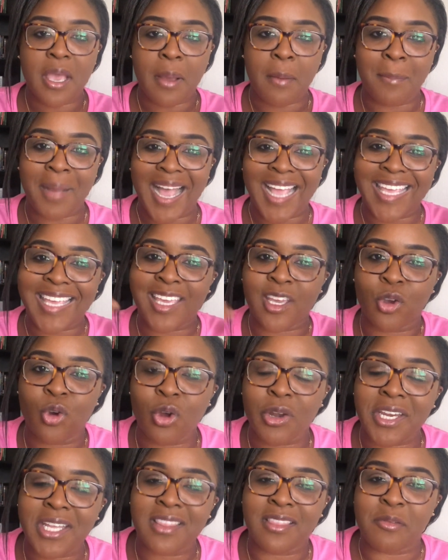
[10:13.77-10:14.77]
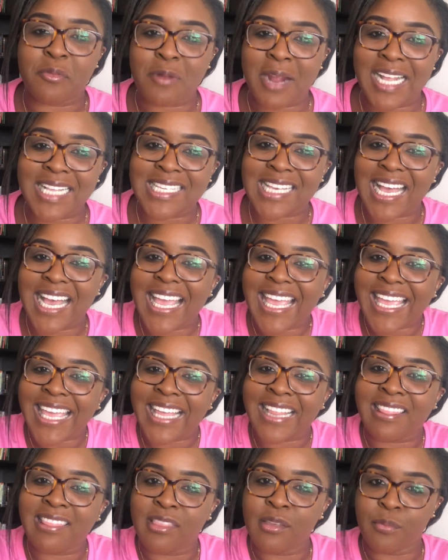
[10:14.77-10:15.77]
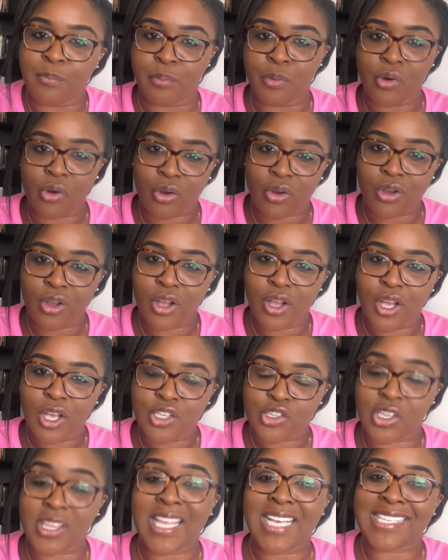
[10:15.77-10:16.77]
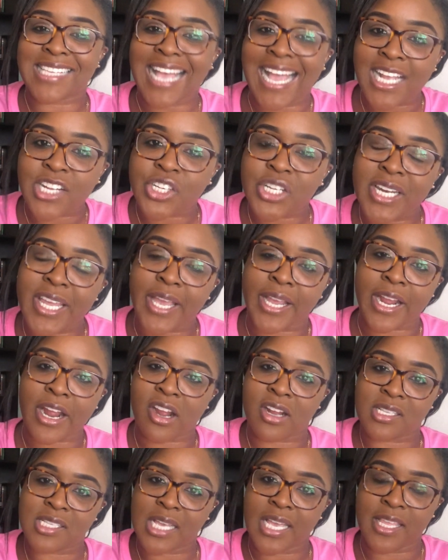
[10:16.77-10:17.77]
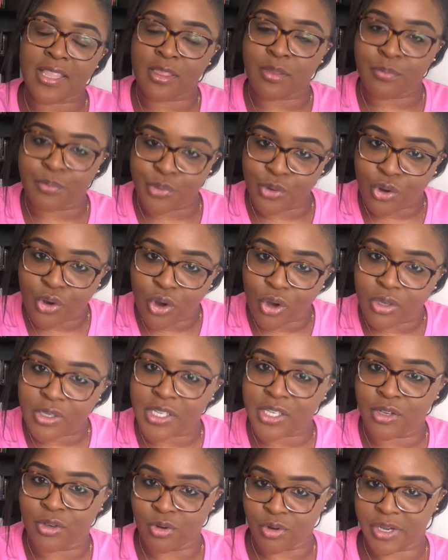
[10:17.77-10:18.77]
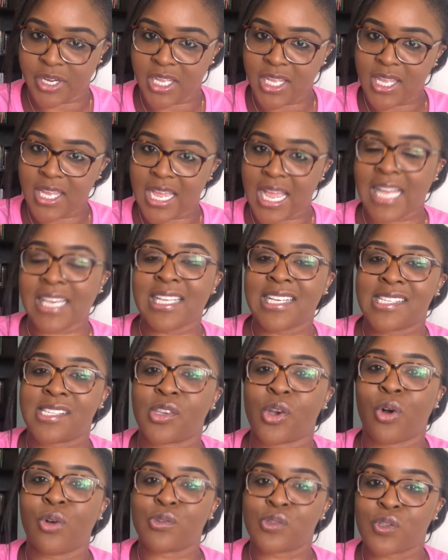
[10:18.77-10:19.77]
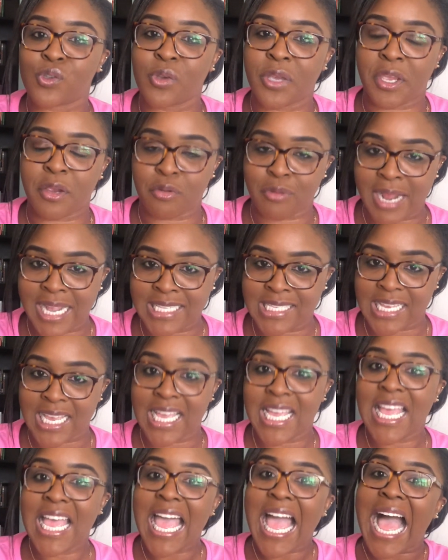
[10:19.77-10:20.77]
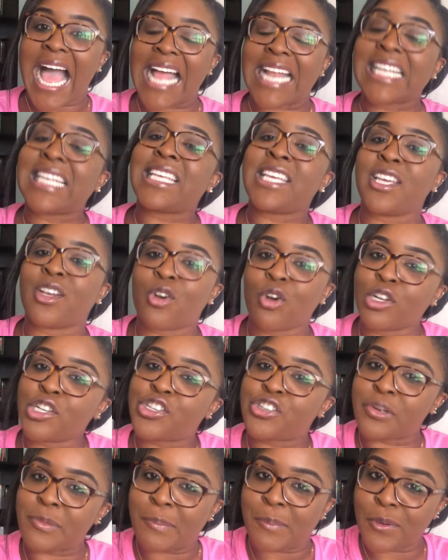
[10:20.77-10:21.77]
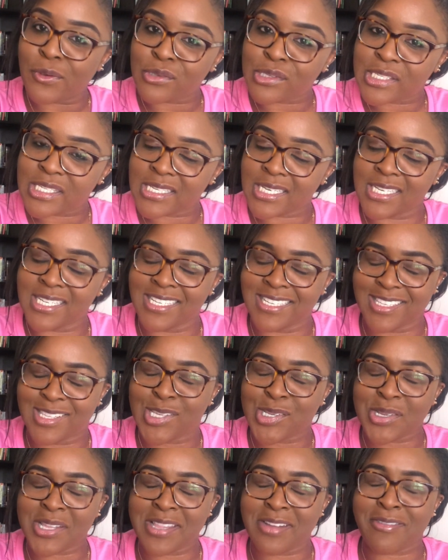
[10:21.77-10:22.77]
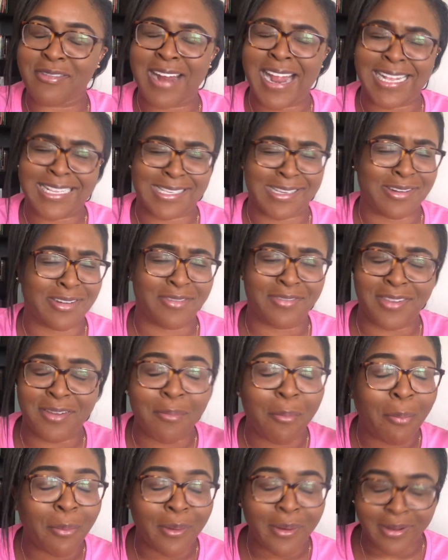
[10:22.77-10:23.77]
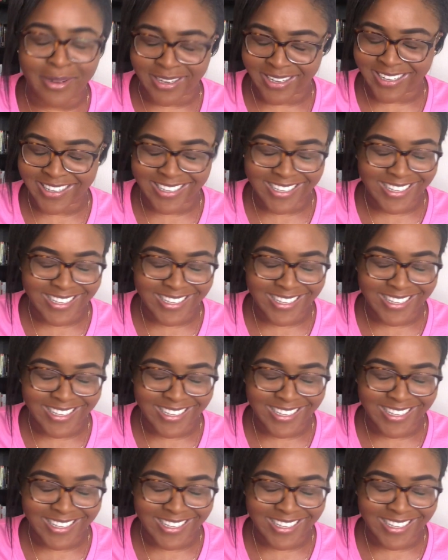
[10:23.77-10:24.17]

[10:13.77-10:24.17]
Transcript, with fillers: by Igoni, the writer, in the book. So there's actually a character in the book called Igoni, and he's also a writer, and he contributes to the writing of the book.